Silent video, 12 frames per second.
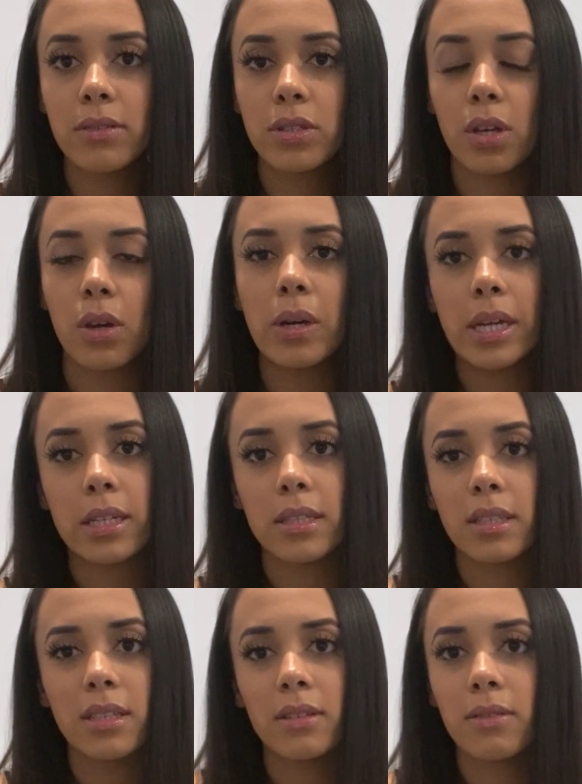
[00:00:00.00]
So
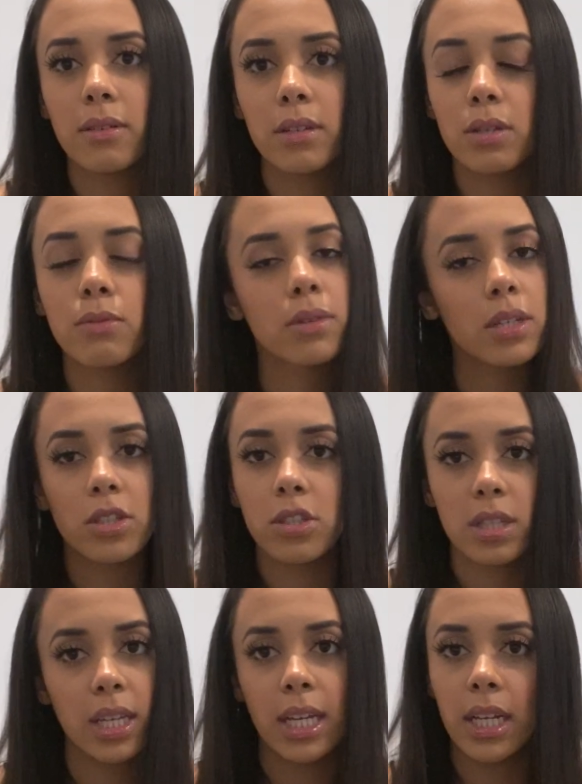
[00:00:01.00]
you really
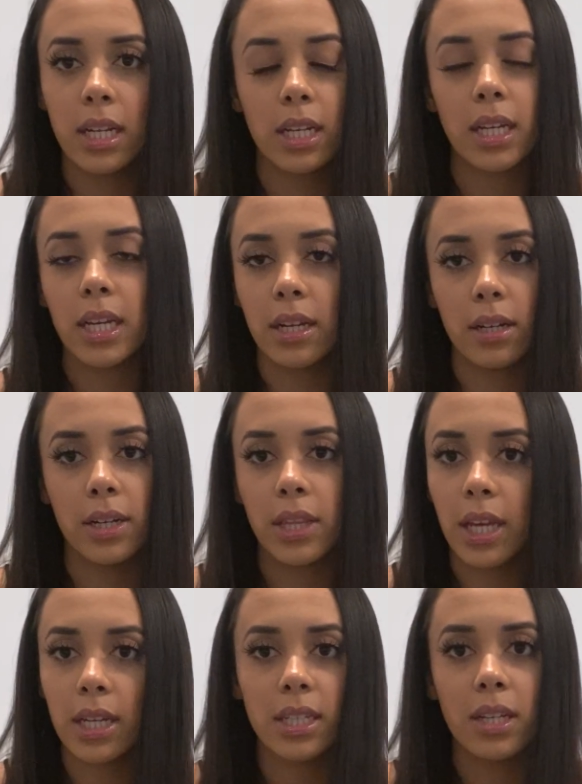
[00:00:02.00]
just kick it into gear and
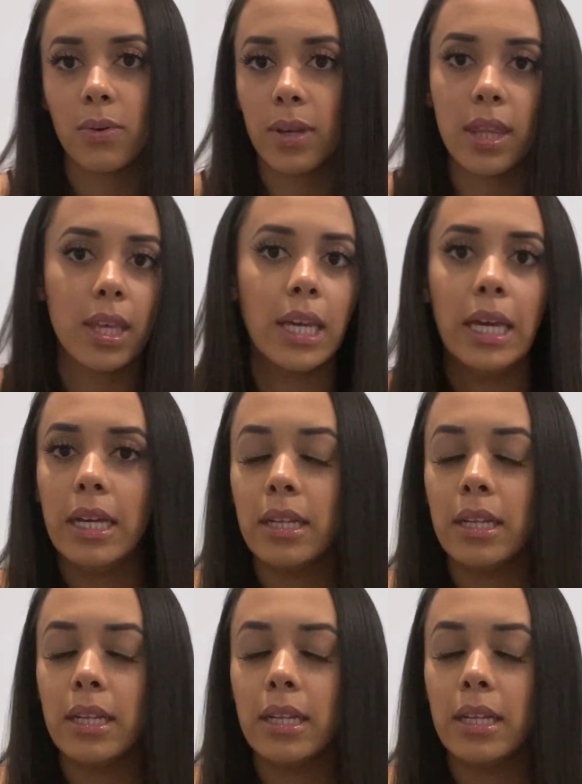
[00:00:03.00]
like deal with it,